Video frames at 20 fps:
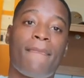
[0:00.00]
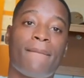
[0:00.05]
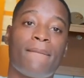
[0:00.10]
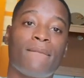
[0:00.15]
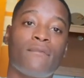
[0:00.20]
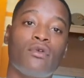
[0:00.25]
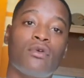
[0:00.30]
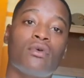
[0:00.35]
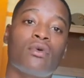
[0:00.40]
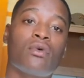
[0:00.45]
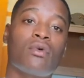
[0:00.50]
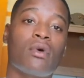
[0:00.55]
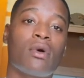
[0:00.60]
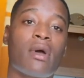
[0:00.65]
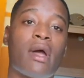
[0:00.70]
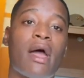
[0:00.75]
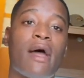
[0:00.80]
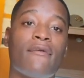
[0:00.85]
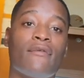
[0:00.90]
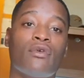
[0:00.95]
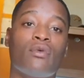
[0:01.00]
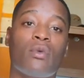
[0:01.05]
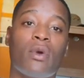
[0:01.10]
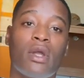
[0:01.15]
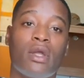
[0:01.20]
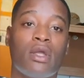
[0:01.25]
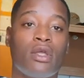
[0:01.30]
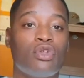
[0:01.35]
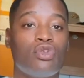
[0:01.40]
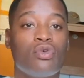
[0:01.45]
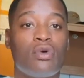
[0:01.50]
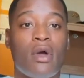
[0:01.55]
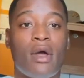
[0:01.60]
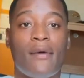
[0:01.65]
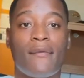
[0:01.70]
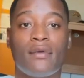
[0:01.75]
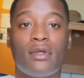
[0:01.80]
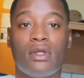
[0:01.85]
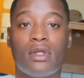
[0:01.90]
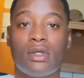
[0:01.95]
you're gonna have it right and you'll
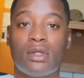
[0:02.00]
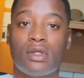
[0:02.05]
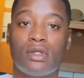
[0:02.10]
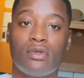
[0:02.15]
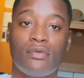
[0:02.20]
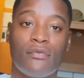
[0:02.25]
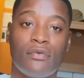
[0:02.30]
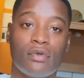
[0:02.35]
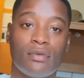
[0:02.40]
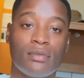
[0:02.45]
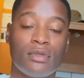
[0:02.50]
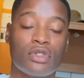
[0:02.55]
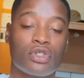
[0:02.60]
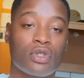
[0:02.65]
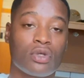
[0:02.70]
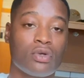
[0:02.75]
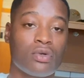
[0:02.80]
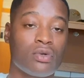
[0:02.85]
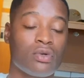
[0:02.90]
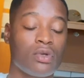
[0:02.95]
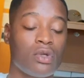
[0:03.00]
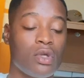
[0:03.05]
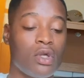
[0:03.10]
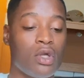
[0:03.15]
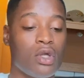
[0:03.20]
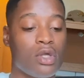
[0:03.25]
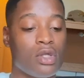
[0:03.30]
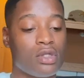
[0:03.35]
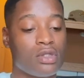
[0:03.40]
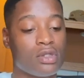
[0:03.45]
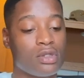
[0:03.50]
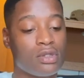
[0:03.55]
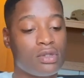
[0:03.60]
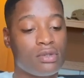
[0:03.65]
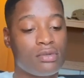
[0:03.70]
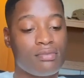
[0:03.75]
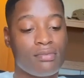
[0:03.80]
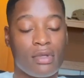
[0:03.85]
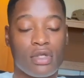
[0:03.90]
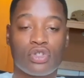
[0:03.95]
have it done. You feel me? So
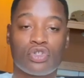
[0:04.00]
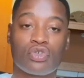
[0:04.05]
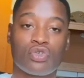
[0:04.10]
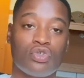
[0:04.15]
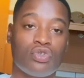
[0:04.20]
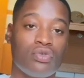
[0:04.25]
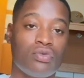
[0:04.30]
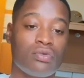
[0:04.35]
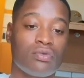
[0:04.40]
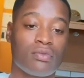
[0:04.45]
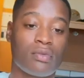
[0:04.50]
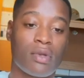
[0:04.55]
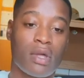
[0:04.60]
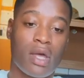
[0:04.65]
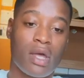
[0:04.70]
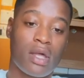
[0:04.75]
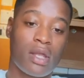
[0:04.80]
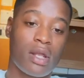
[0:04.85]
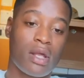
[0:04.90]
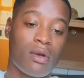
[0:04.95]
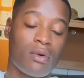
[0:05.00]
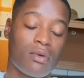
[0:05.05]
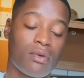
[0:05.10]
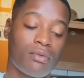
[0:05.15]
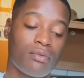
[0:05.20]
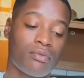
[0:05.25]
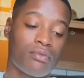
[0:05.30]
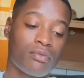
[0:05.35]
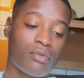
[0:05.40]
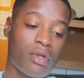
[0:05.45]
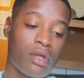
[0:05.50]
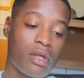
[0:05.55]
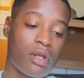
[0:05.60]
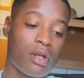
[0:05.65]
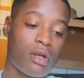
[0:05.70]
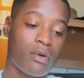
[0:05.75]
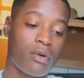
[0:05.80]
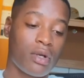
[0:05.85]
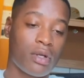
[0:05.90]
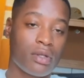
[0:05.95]
make sure you have
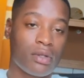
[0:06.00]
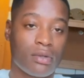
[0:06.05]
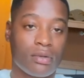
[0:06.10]
that right.